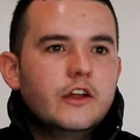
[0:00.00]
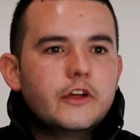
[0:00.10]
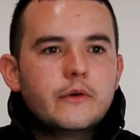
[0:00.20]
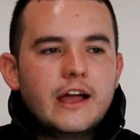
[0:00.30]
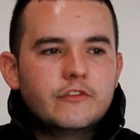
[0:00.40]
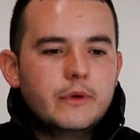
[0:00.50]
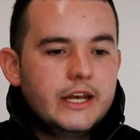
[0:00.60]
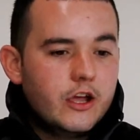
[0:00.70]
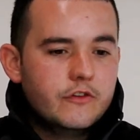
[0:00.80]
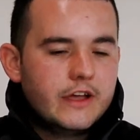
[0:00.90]
I don't have
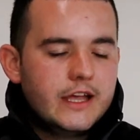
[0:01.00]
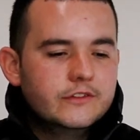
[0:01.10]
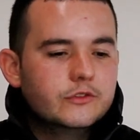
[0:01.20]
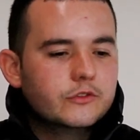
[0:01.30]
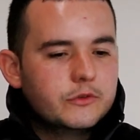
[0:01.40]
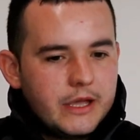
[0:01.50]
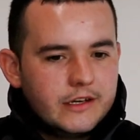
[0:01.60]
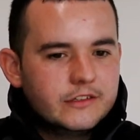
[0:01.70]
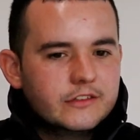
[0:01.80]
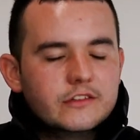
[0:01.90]
many overheads or
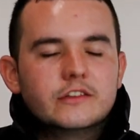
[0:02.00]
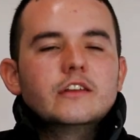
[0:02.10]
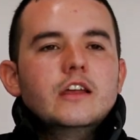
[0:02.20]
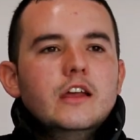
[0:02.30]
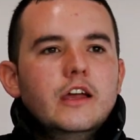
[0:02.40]
dependents,